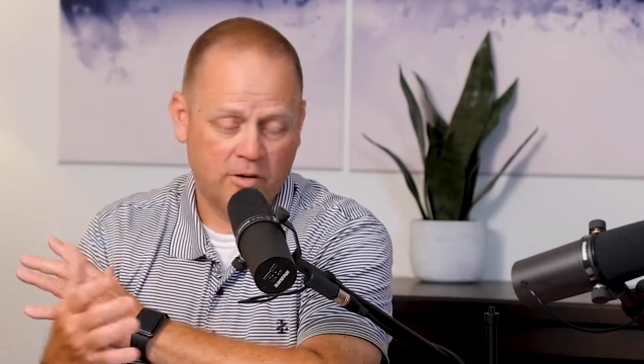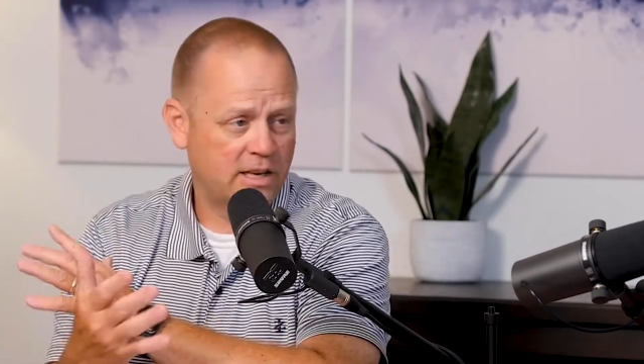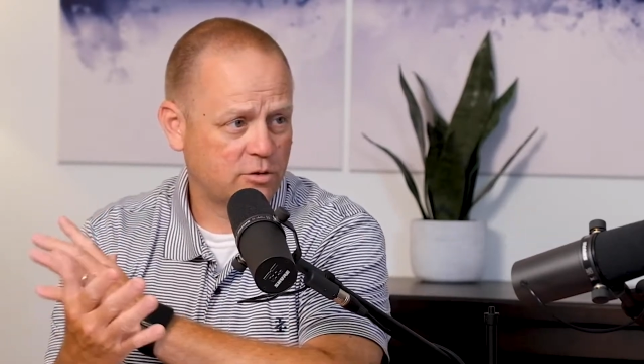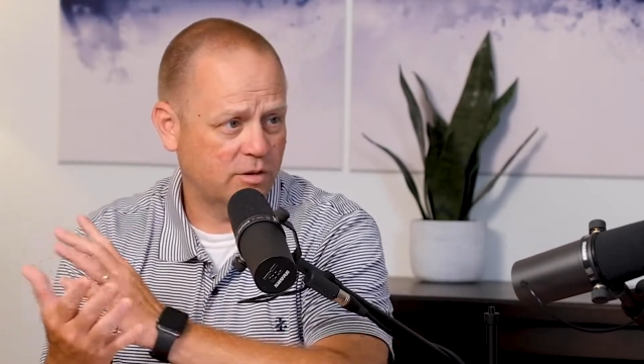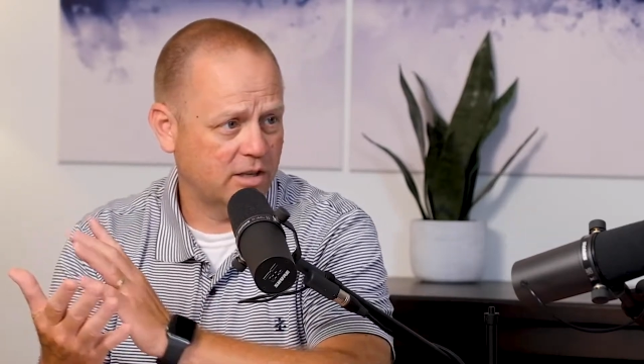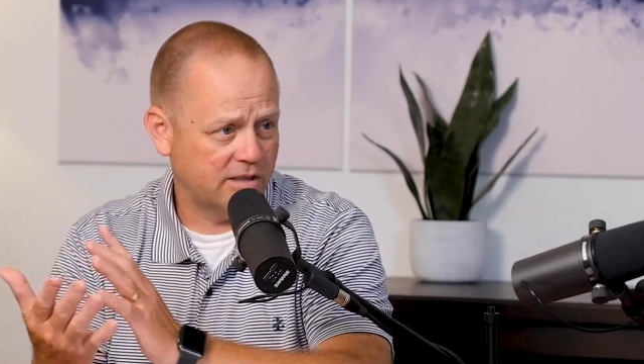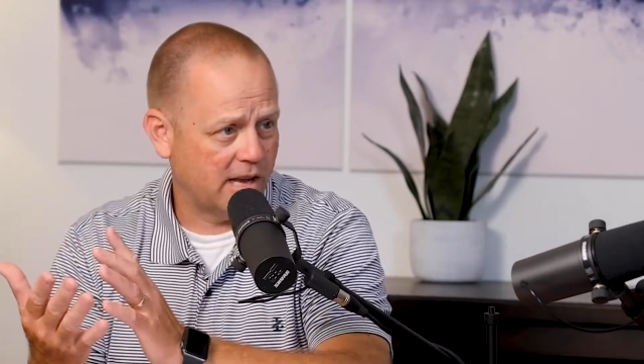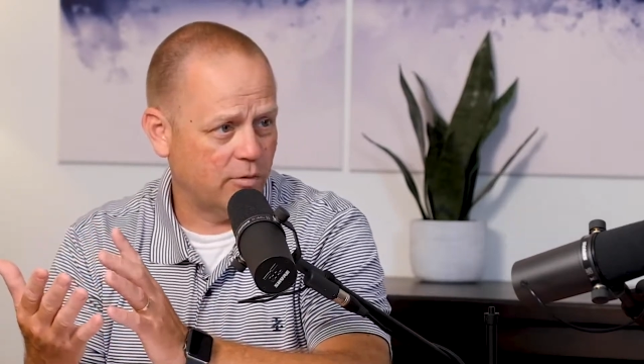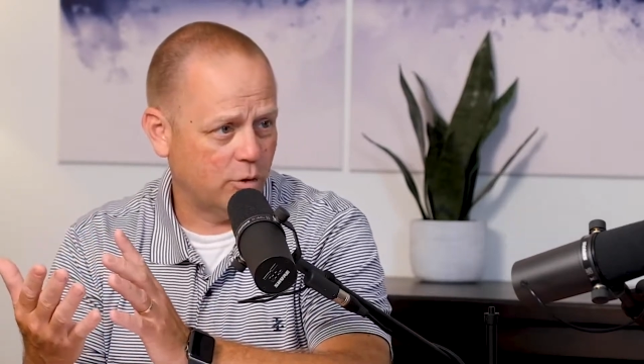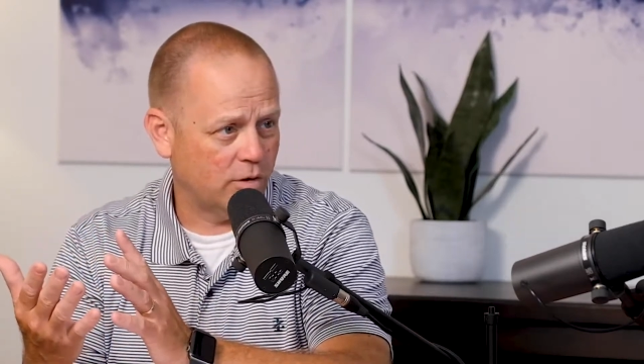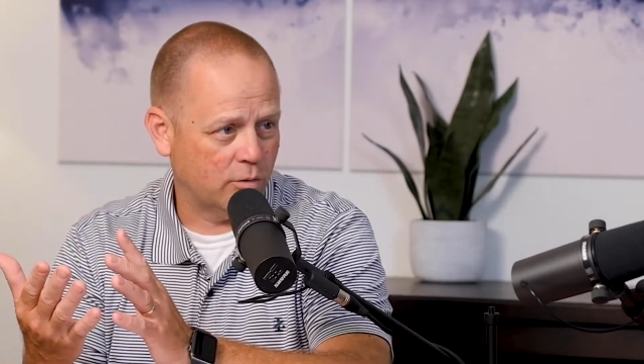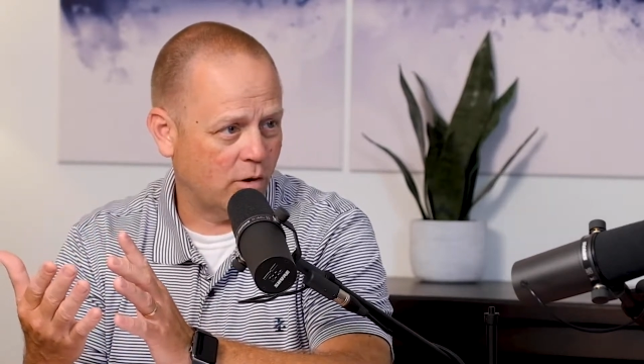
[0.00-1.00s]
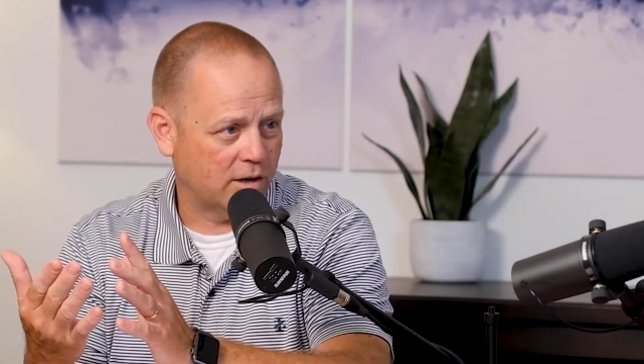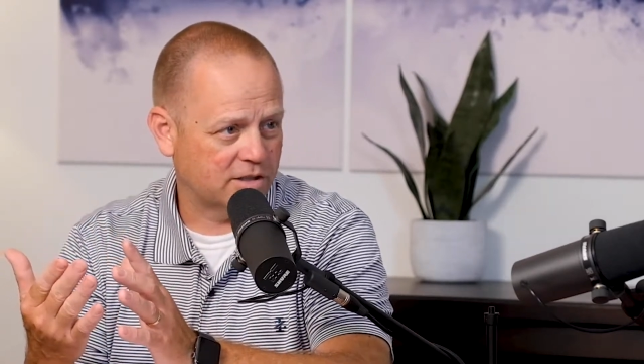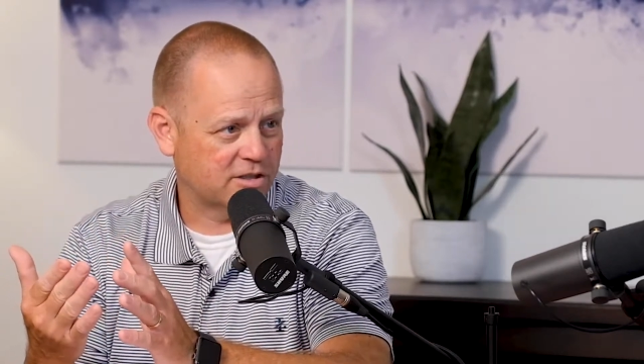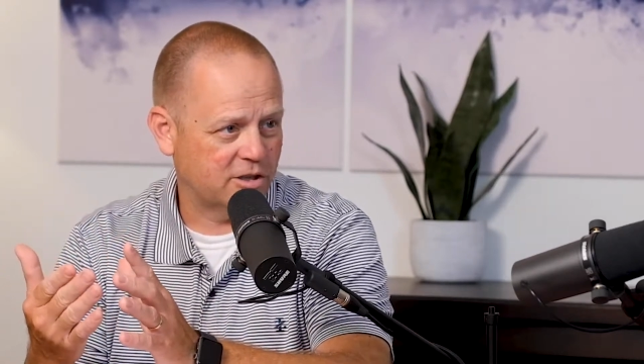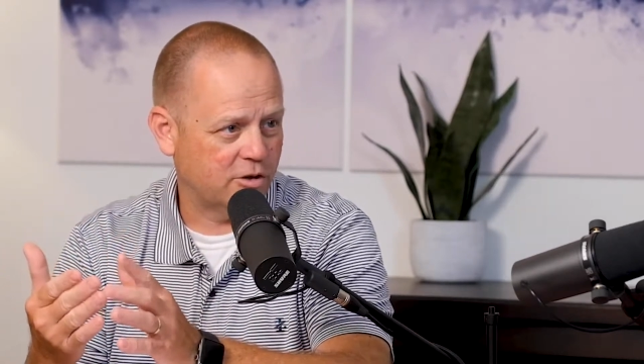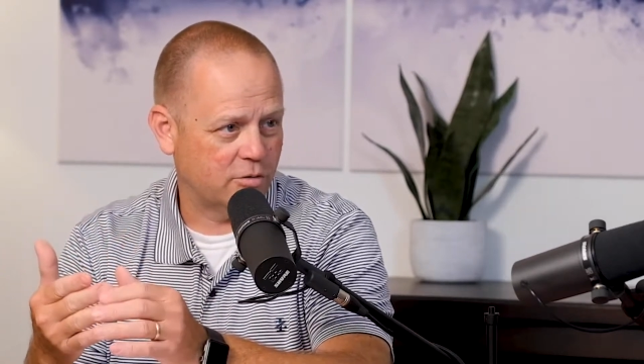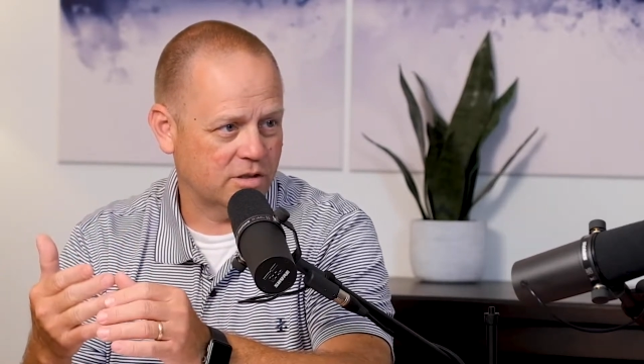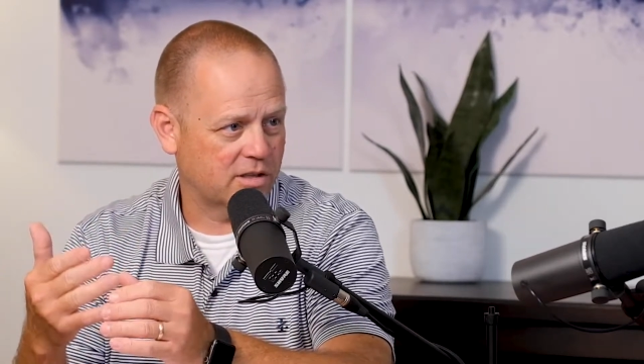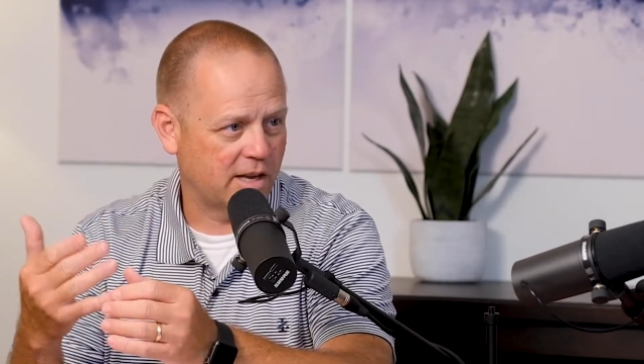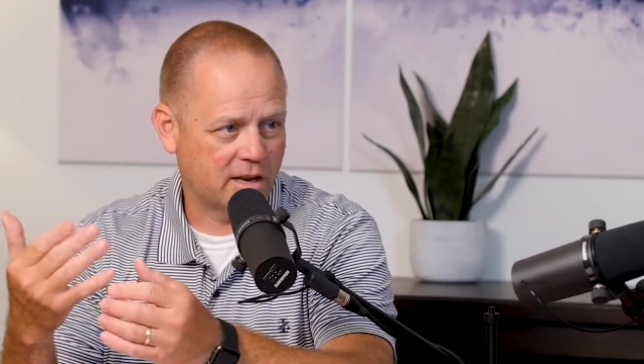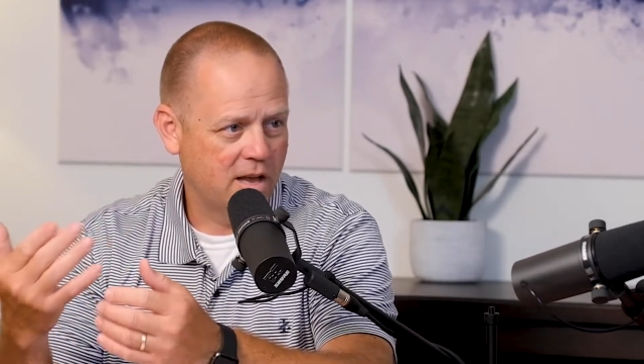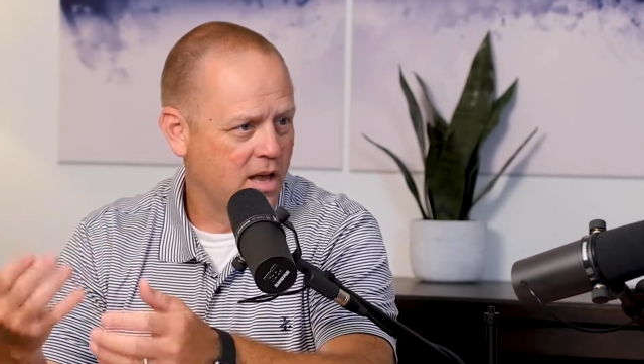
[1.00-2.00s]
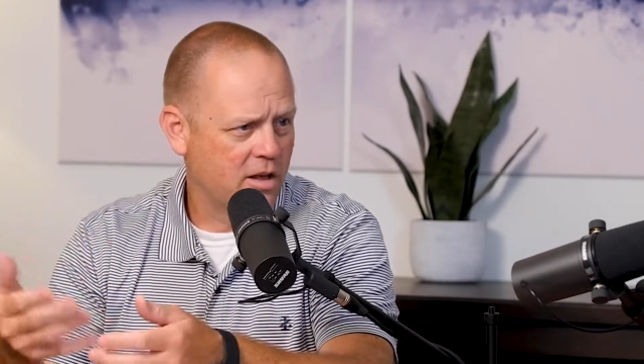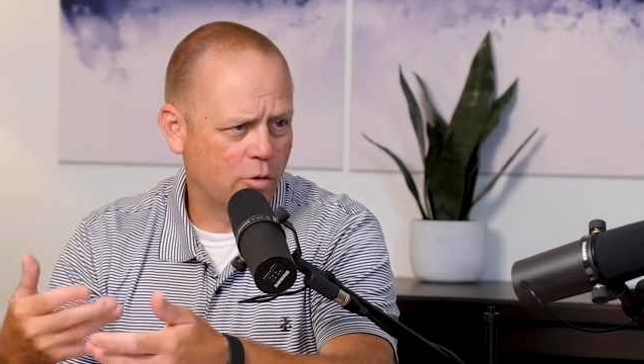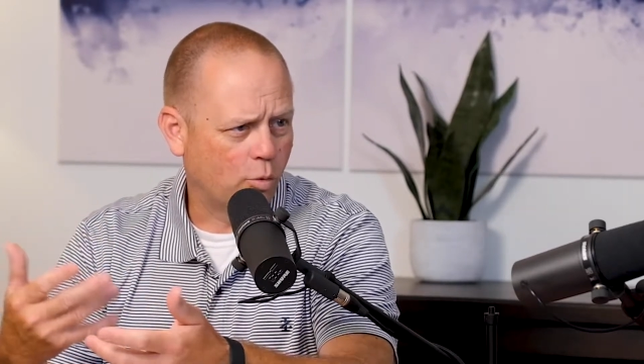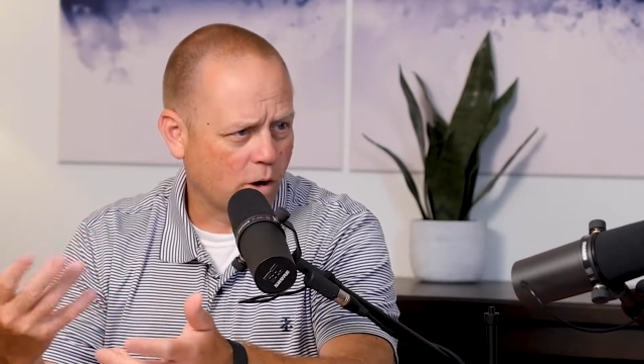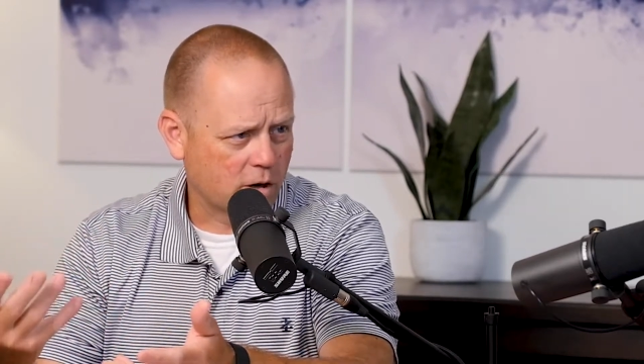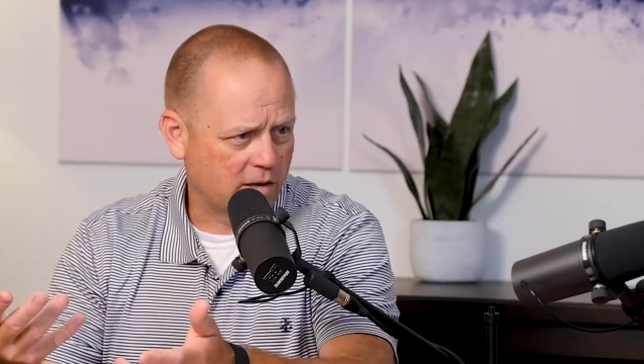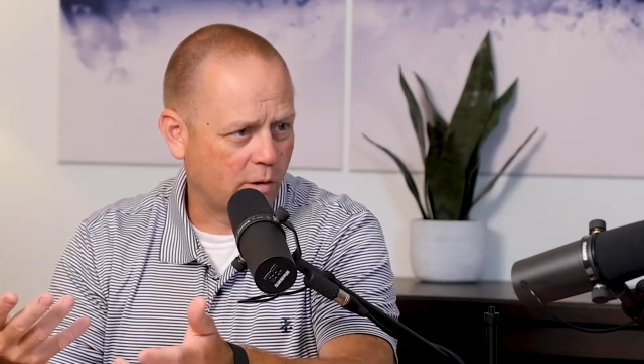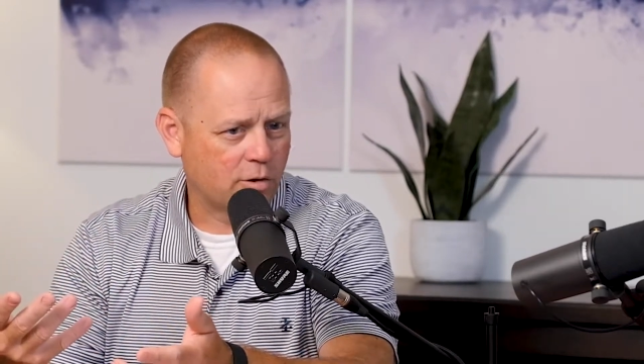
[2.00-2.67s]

And that's what the devil would want us to do, is like the work that